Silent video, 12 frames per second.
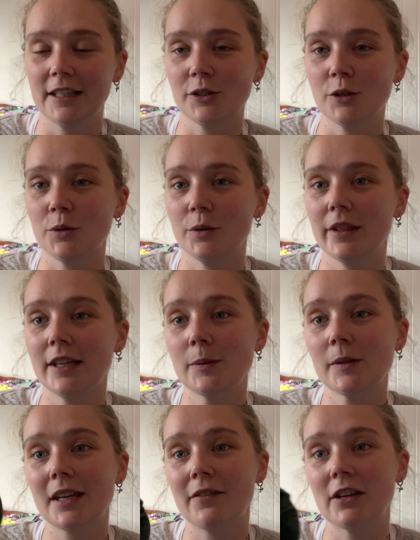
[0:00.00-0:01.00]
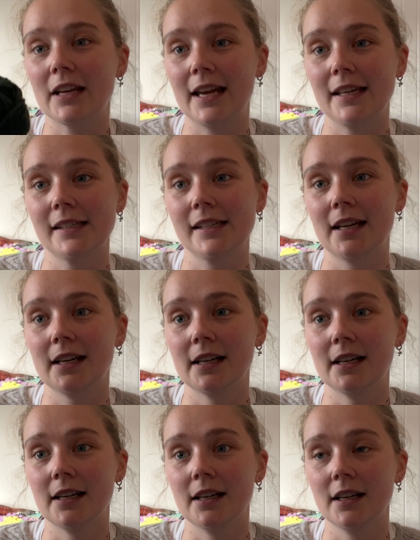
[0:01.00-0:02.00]
So this was given as
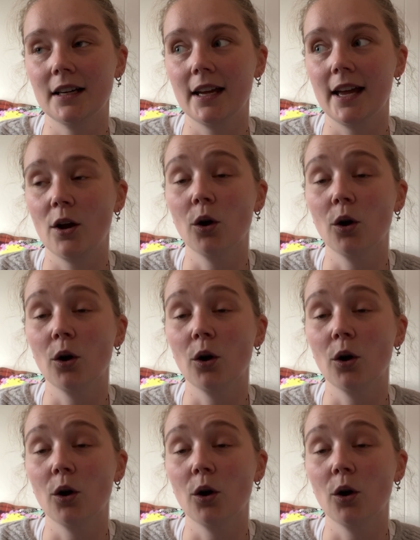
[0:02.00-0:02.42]
an